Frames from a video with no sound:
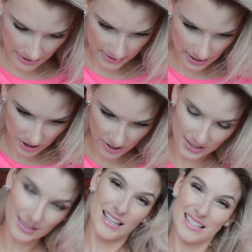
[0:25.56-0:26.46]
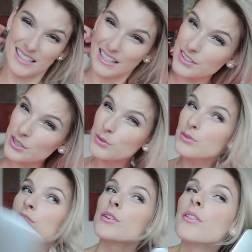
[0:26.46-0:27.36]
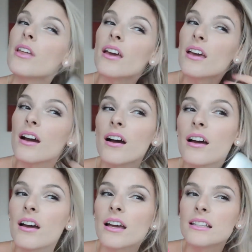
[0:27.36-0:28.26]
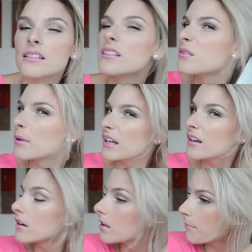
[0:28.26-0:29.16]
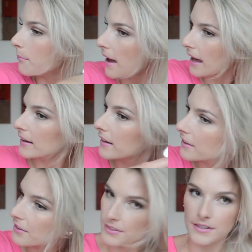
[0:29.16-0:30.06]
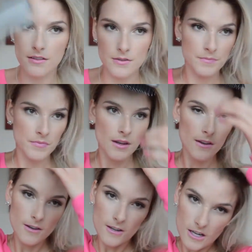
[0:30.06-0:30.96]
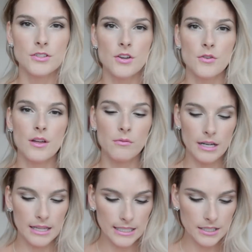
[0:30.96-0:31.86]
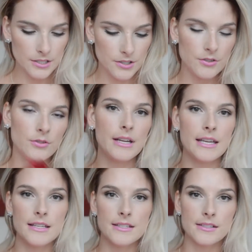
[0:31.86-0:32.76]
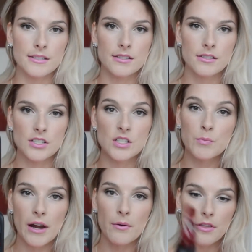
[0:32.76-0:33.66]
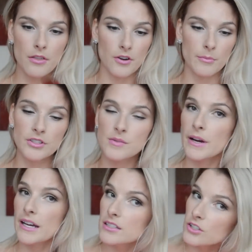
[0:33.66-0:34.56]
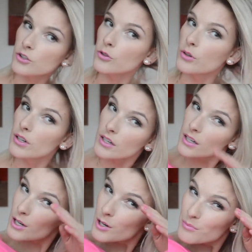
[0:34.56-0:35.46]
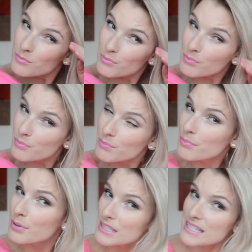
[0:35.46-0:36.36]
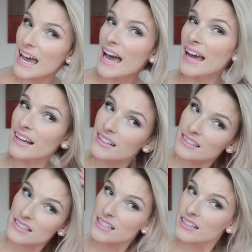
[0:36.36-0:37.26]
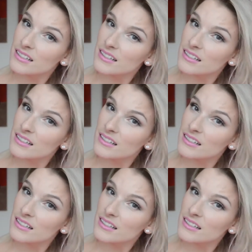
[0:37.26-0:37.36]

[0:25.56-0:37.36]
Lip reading: extensions in last night too, so it's a little bit matted underneath. So then what I like to do is spray it with a thermal spray to protect